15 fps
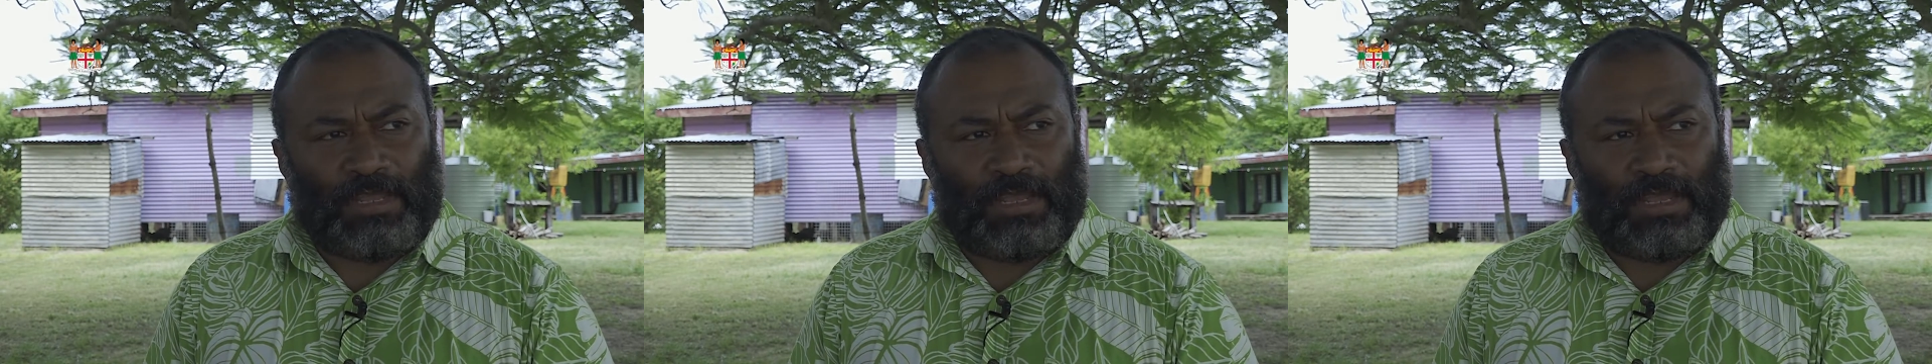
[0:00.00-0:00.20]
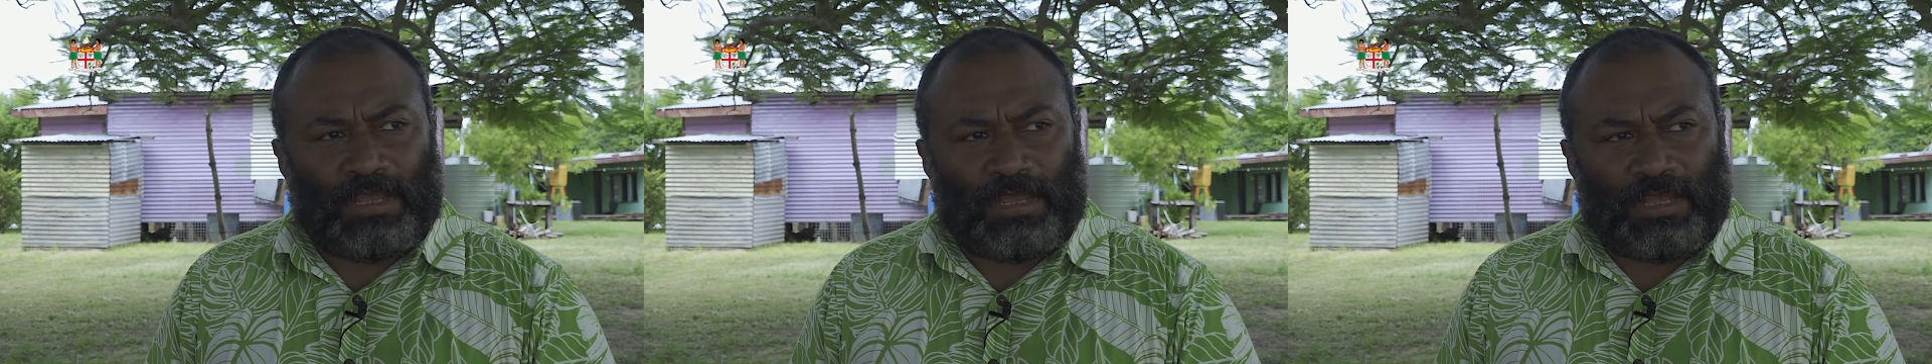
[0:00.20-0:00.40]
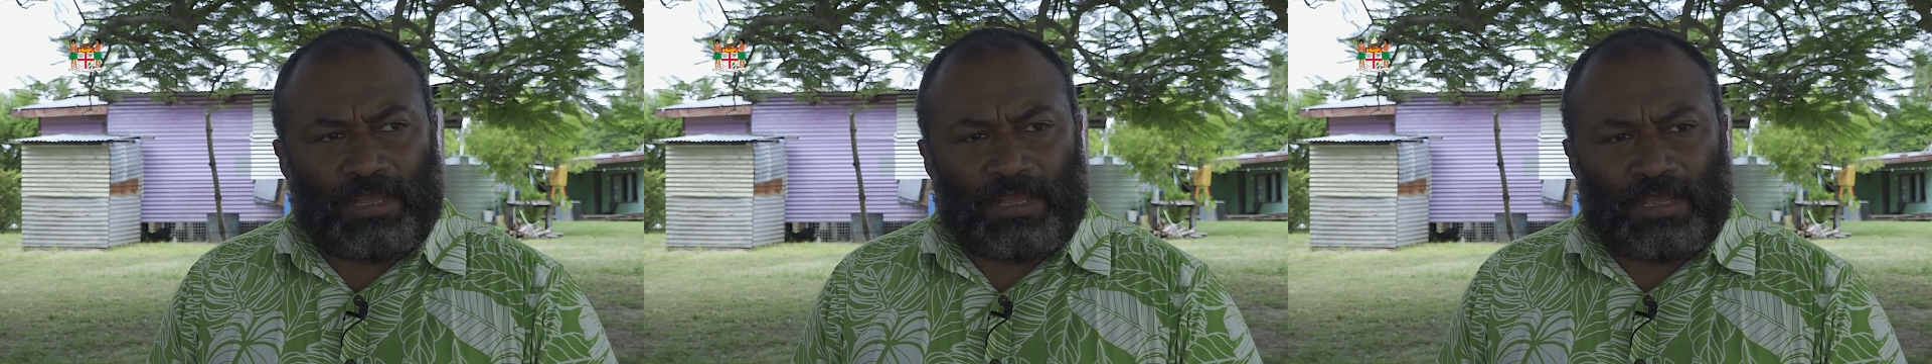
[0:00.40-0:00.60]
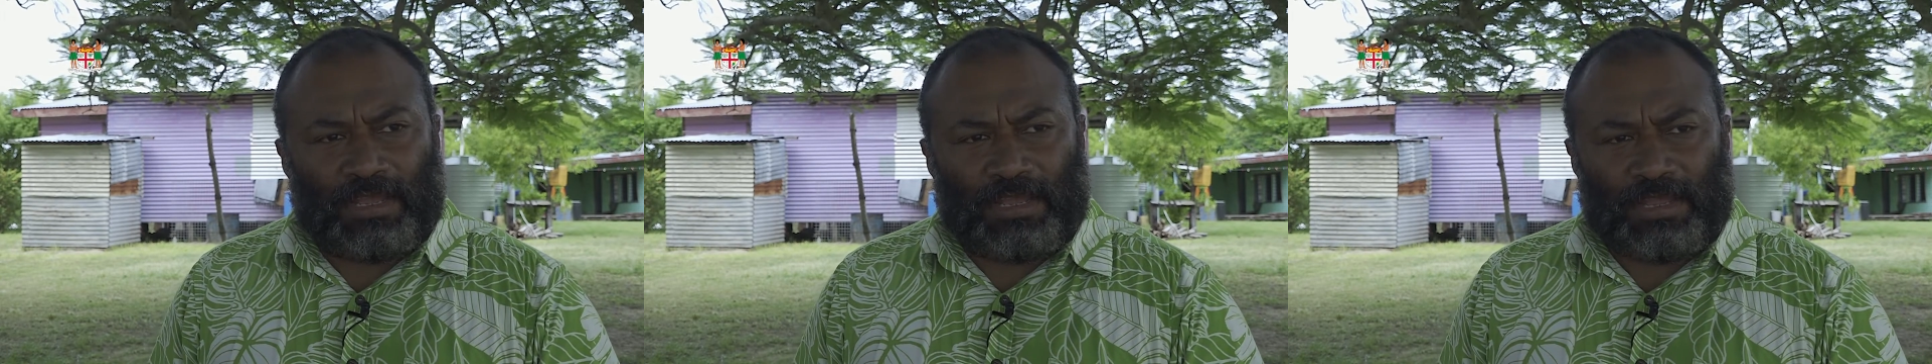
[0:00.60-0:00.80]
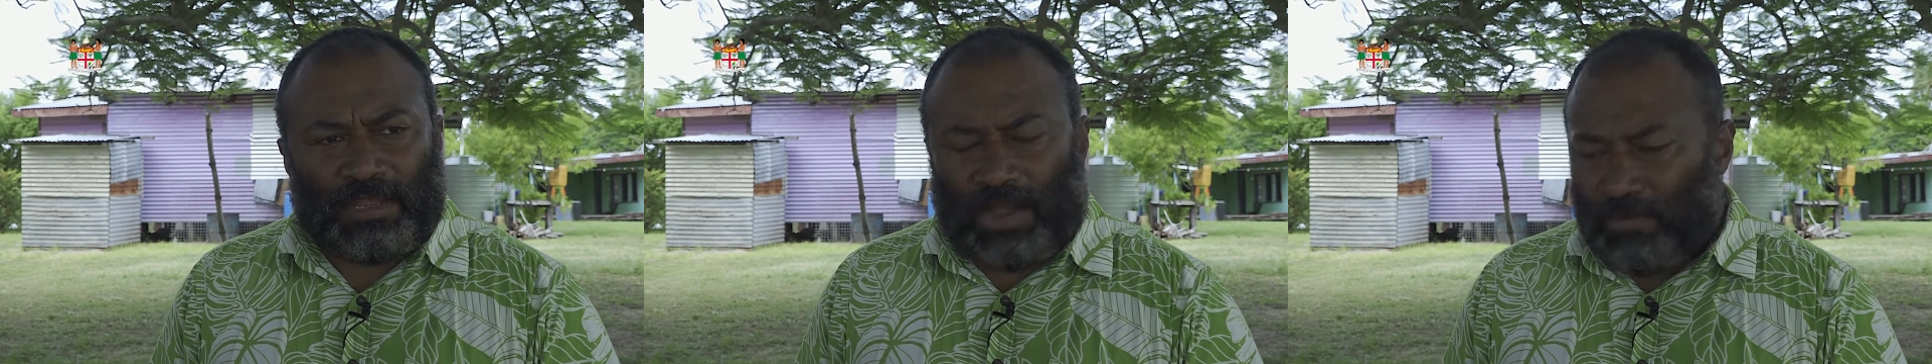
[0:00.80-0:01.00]

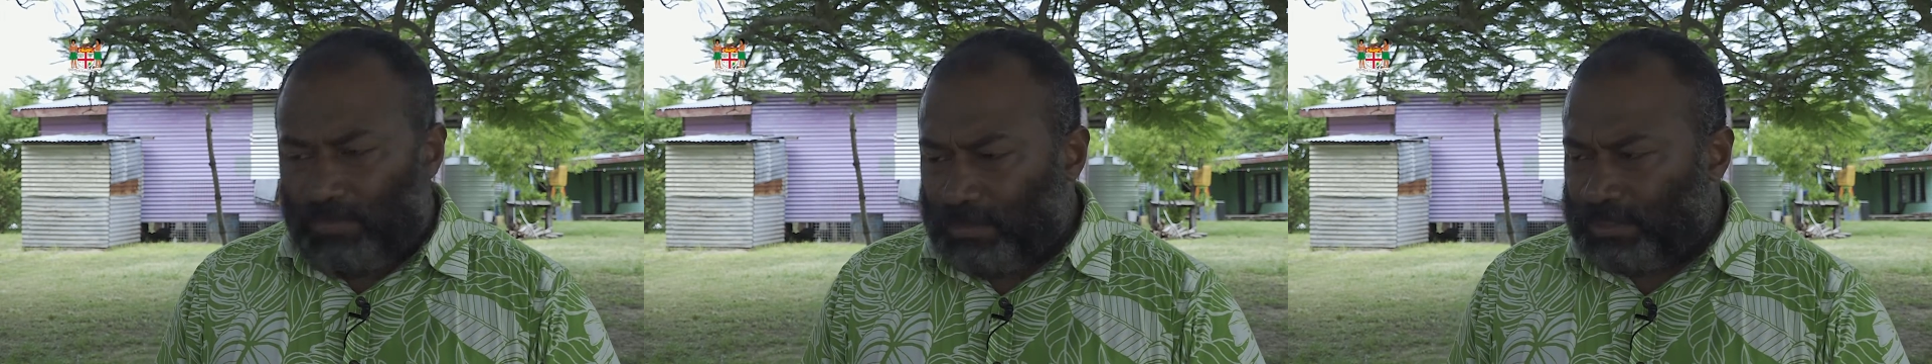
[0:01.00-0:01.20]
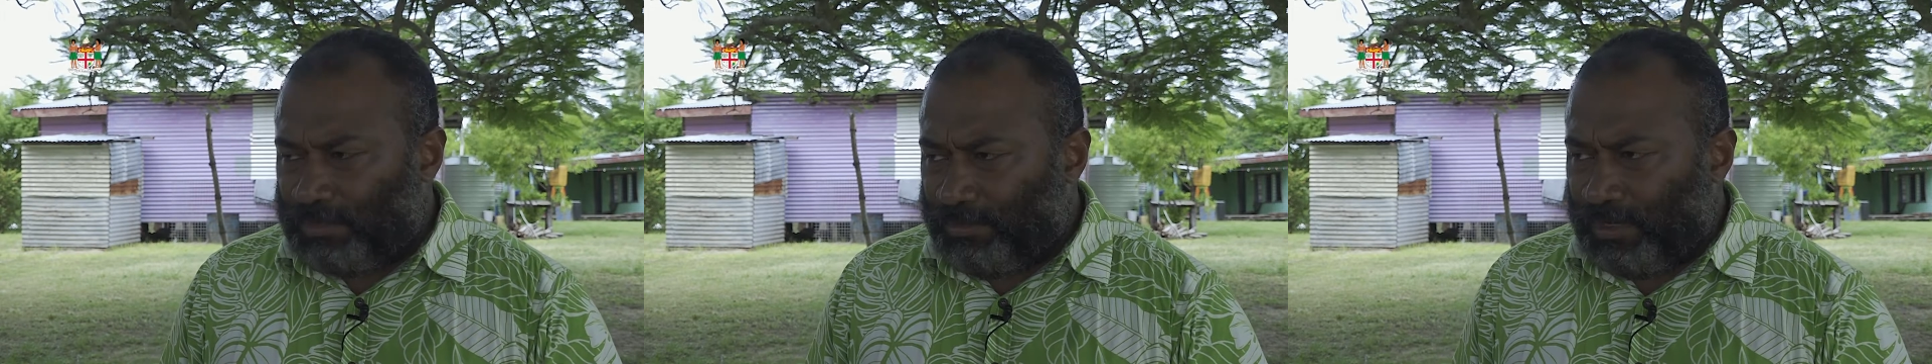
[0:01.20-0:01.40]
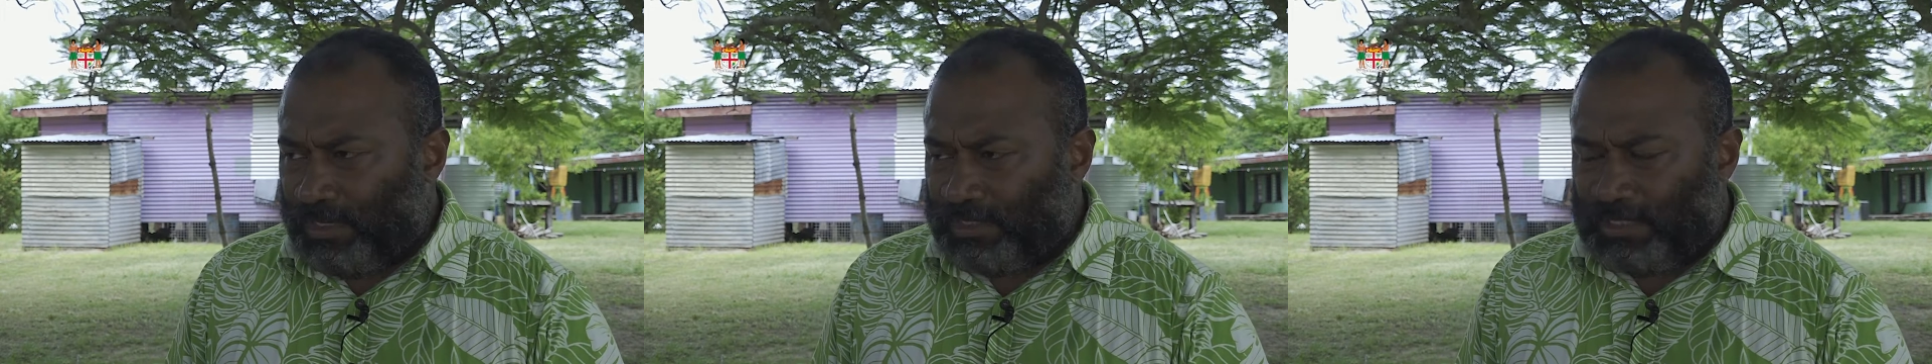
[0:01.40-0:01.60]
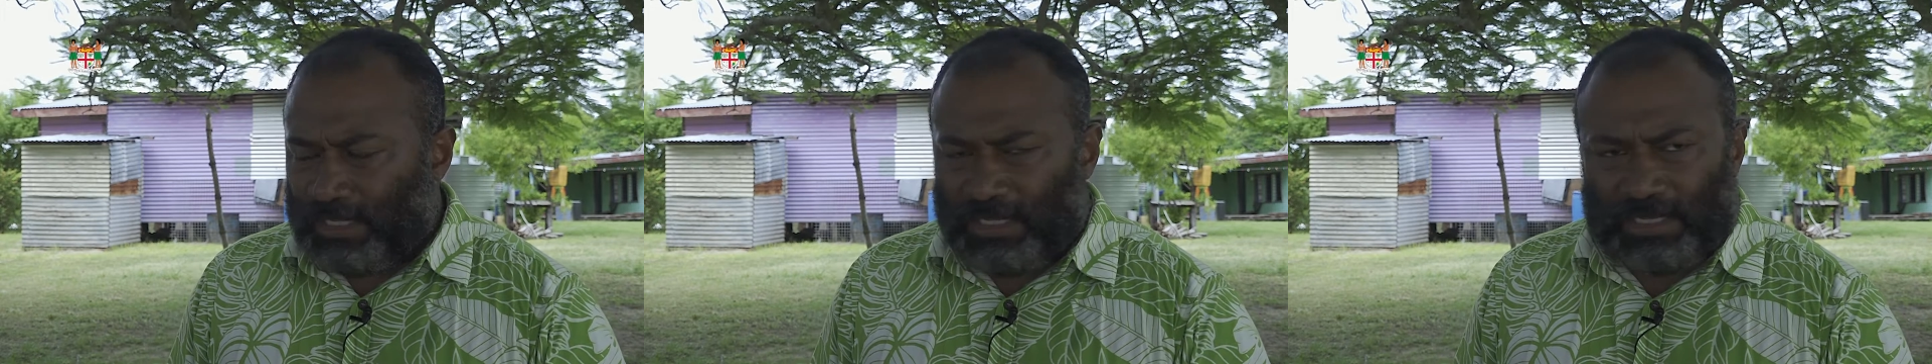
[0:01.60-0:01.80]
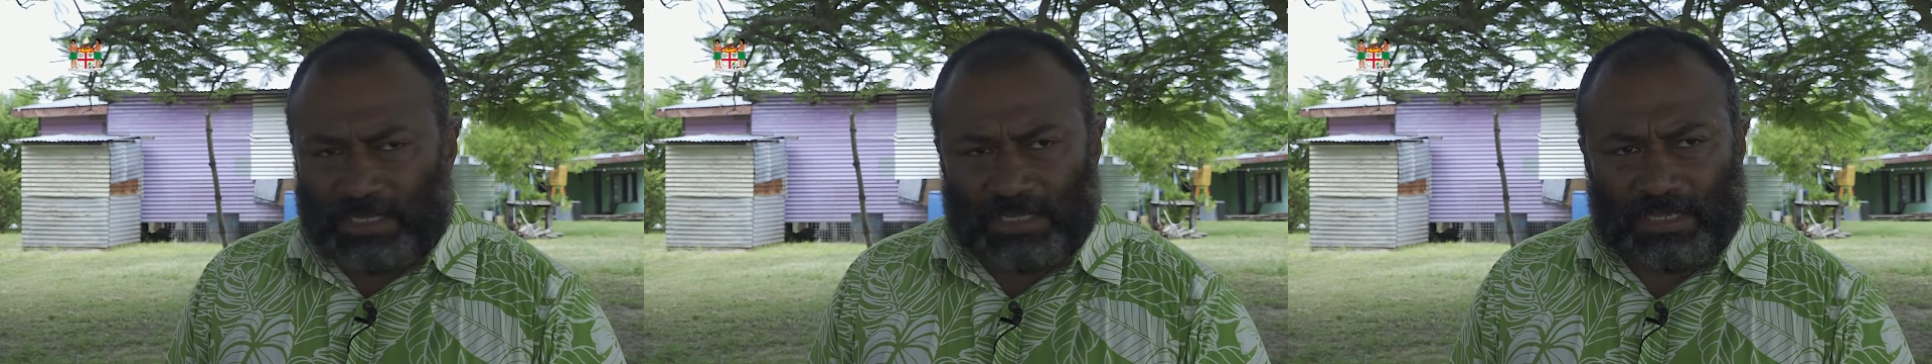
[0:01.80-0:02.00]
our
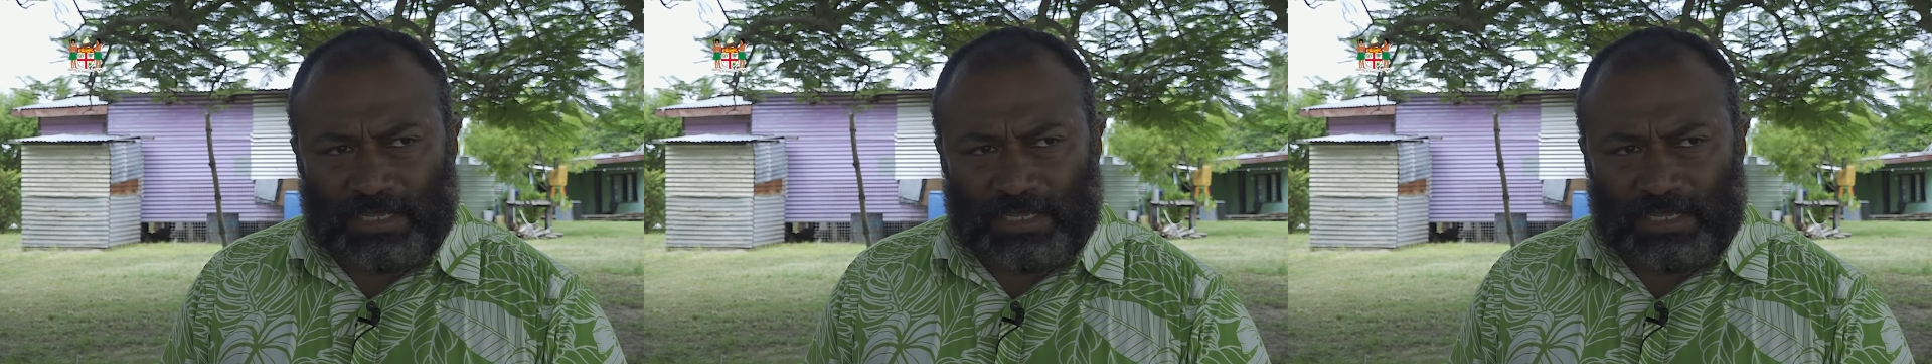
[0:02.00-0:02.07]
visibility